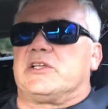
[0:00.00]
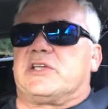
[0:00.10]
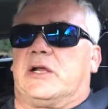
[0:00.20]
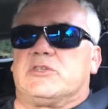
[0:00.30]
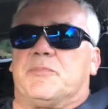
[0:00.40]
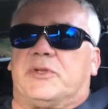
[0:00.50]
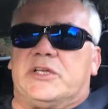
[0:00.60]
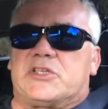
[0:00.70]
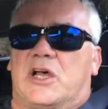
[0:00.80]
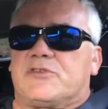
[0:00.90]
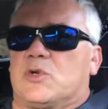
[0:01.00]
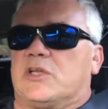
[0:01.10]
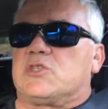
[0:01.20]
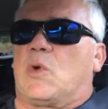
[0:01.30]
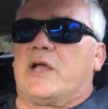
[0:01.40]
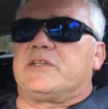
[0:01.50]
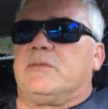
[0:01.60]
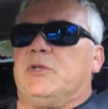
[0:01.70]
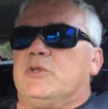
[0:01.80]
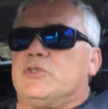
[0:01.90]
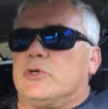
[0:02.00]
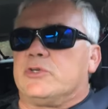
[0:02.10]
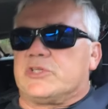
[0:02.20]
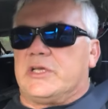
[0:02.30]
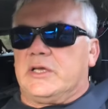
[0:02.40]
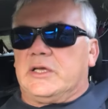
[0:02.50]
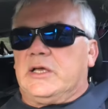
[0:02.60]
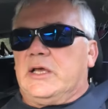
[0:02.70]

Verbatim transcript: I said I was a police officer on a SWAT team in New Jersey.